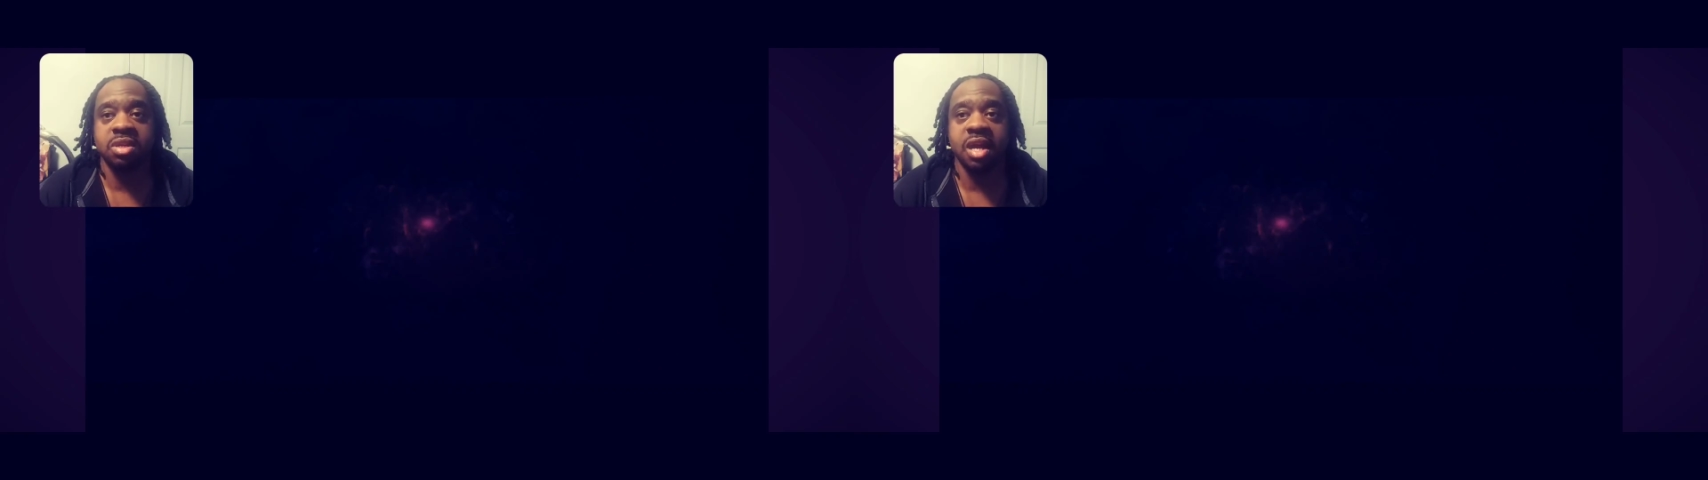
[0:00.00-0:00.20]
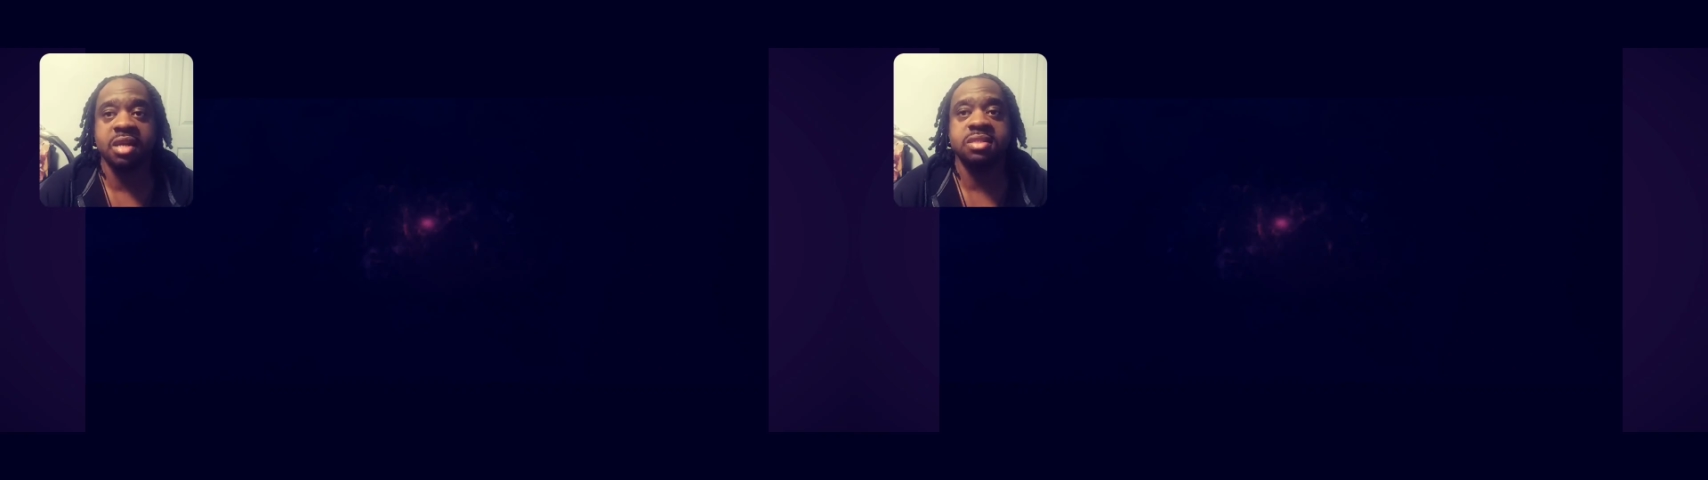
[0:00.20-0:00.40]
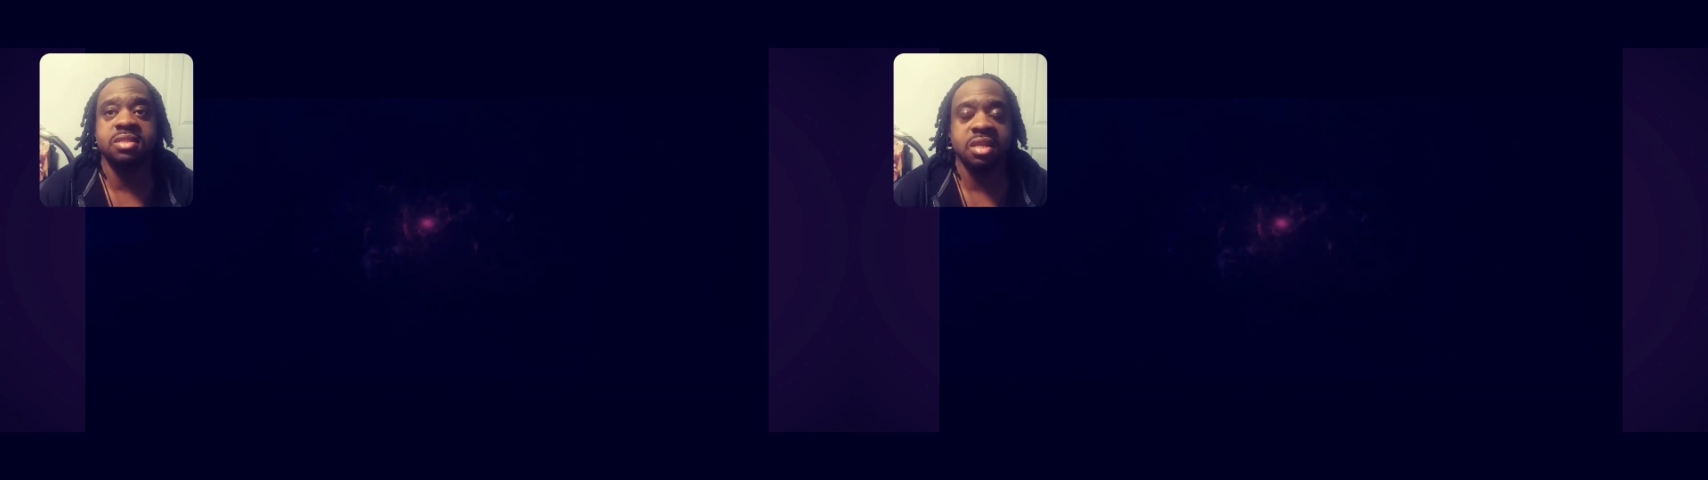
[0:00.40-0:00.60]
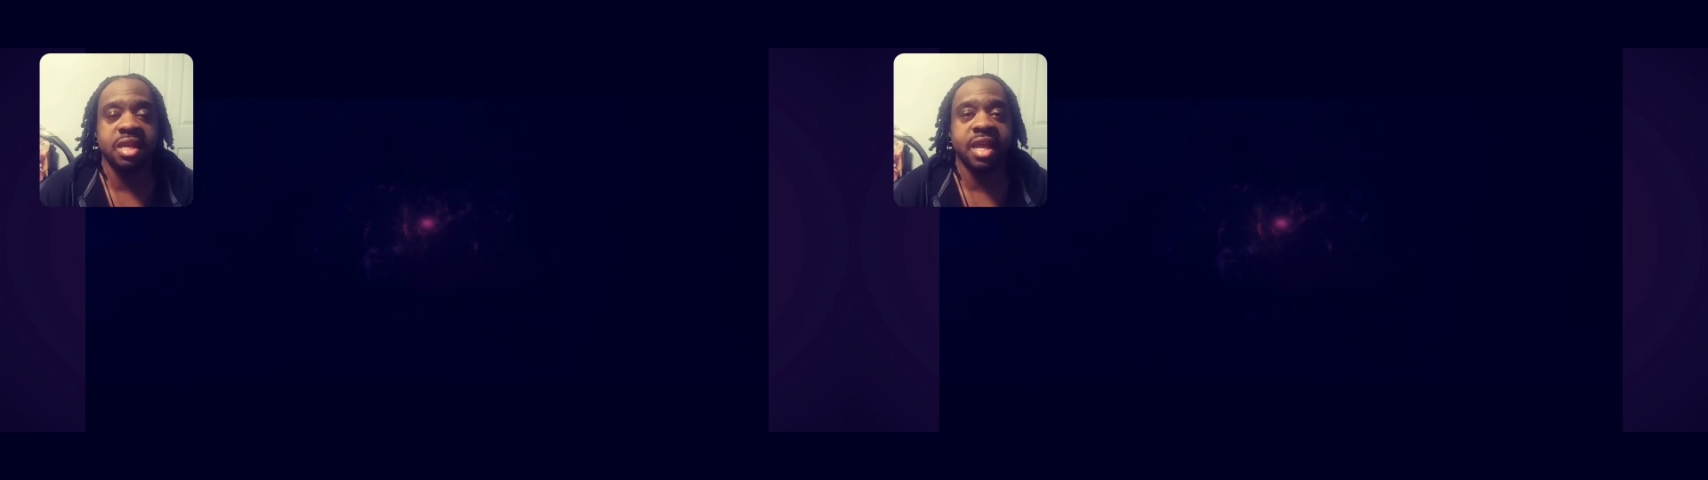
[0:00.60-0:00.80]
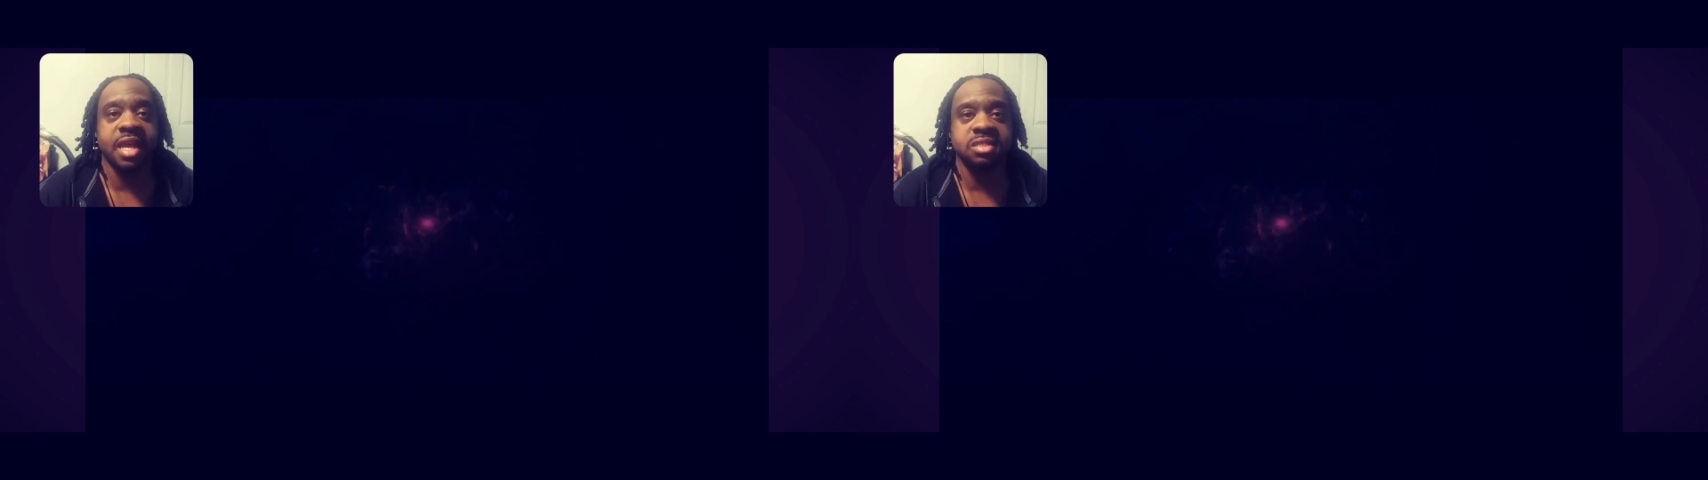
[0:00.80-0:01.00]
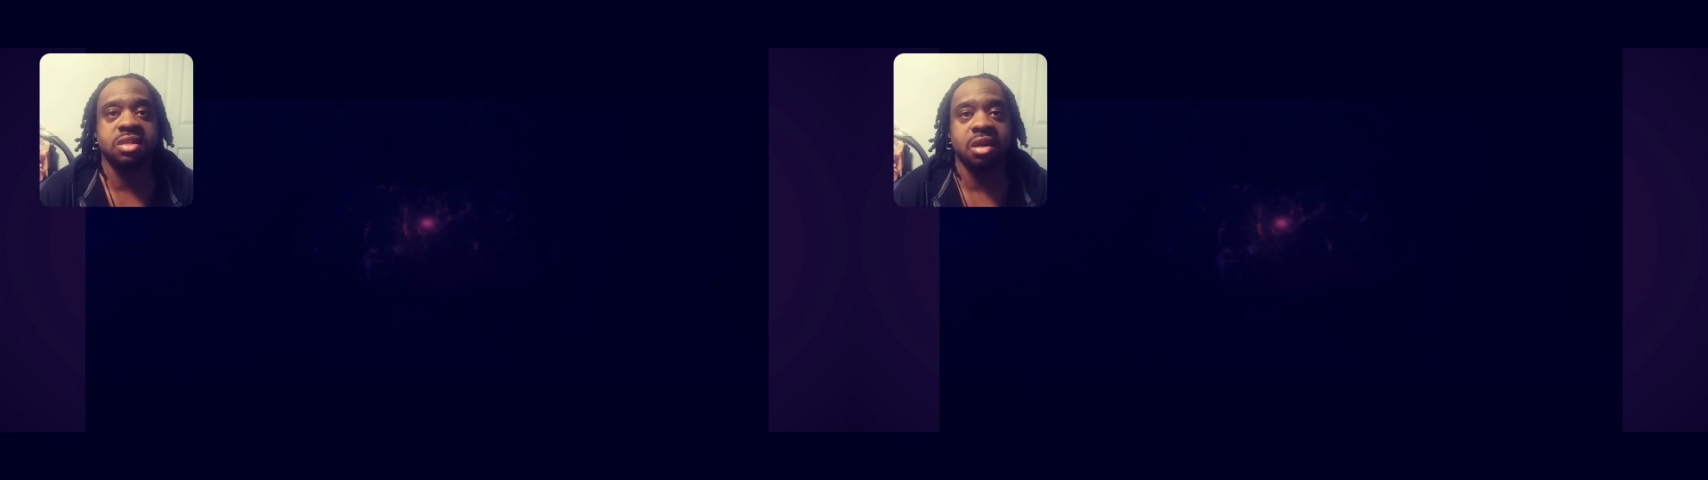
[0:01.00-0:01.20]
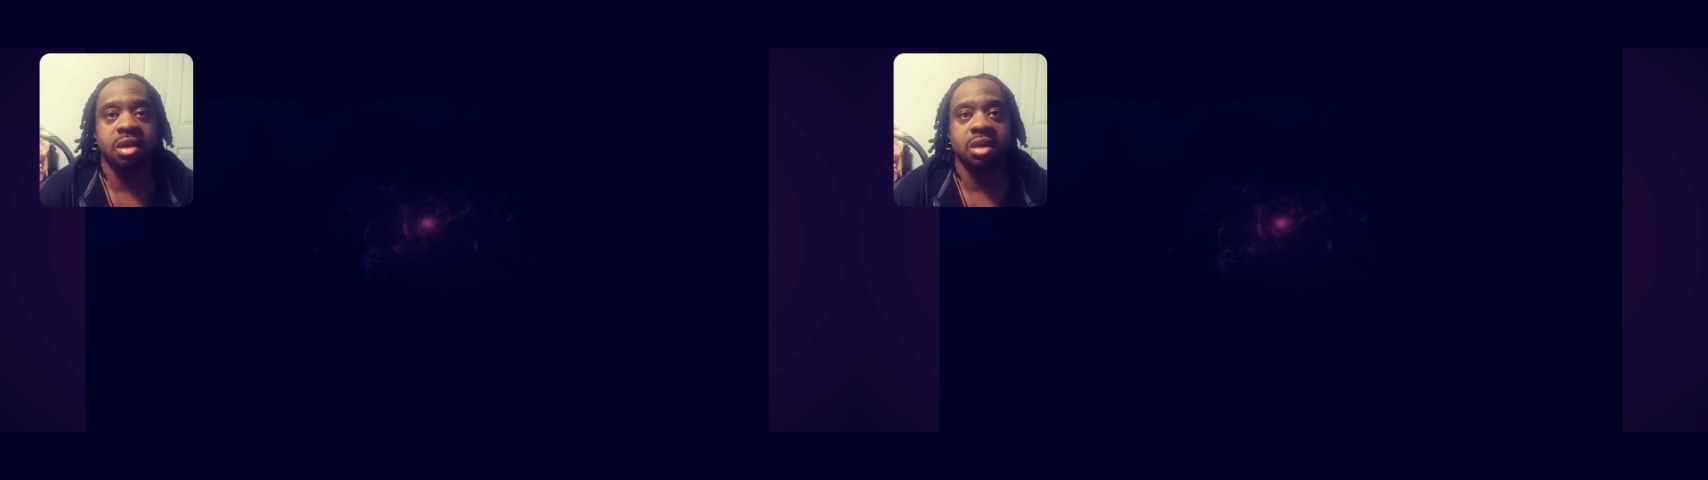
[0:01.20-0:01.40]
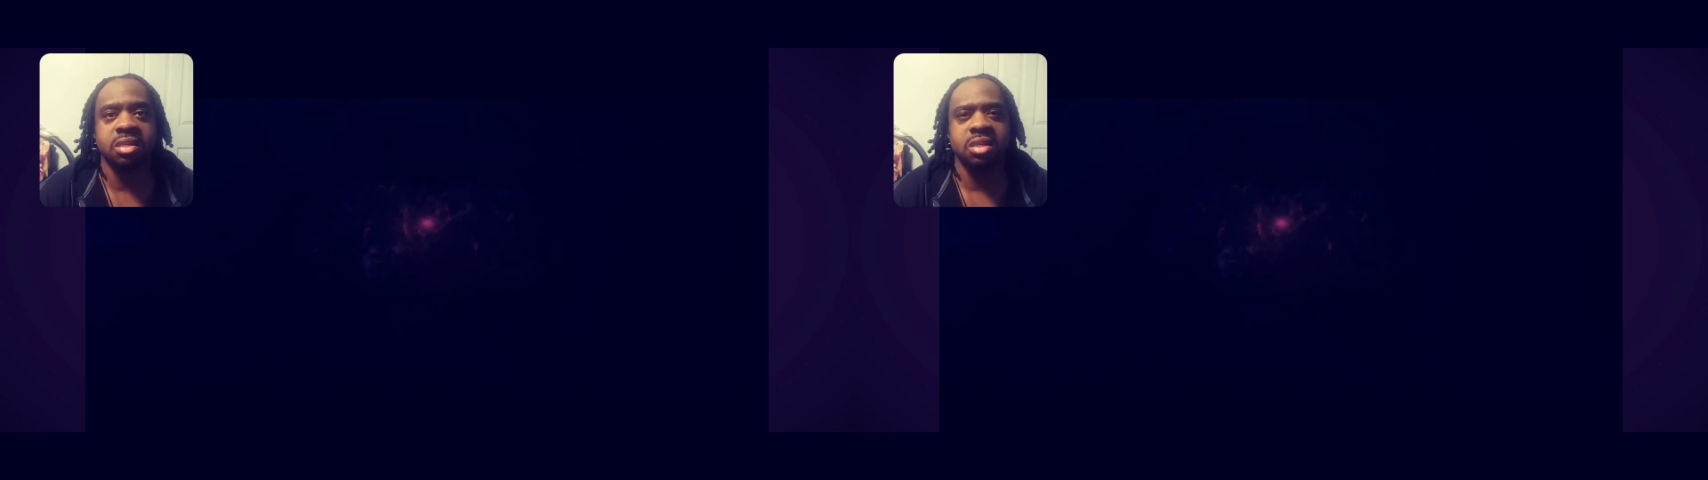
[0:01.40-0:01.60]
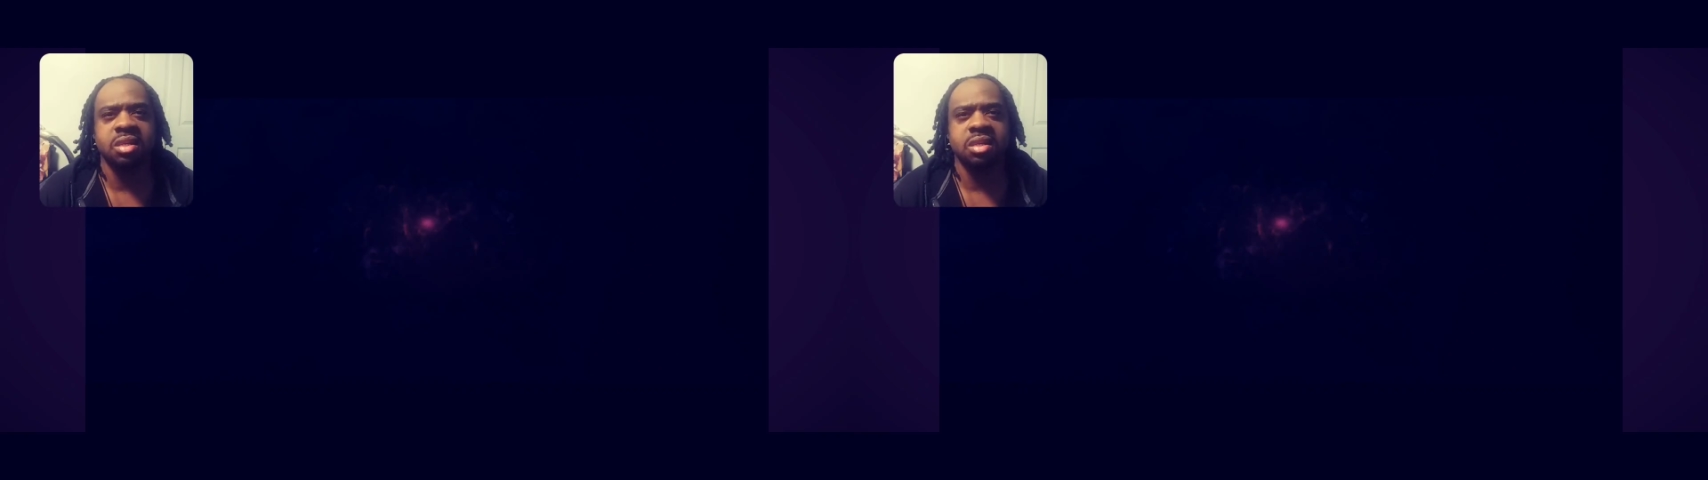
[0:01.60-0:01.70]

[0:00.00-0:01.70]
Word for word: Godzilla X Kong,